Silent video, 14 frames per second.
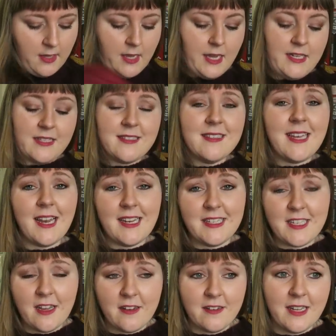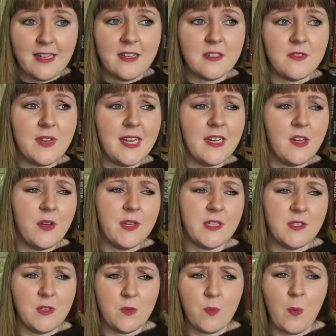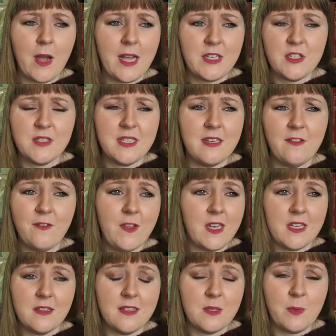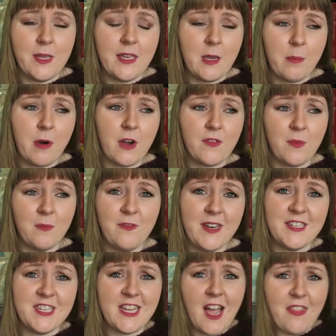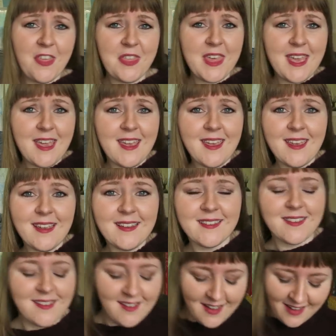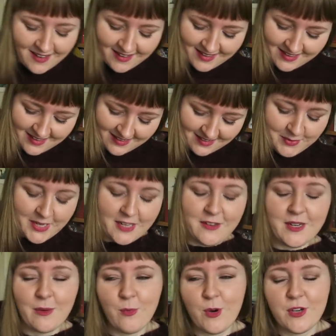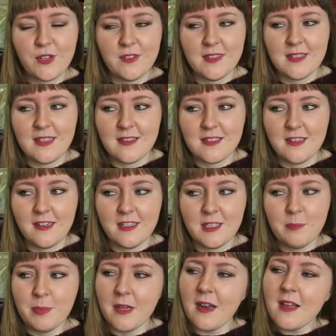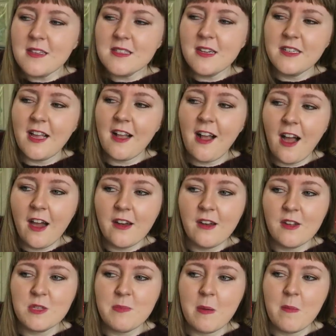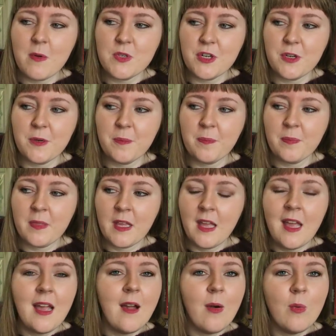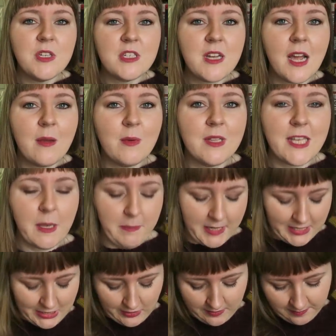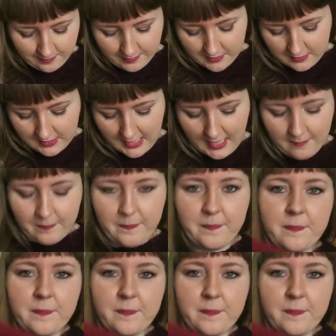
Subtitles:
and it's nearly done, and there's really no excuse for why I just didn't finish it this week, apart from finishing other things. But I could have worked on this last night, but last night I kind of lost my mojo, which I will get back to. But yeah,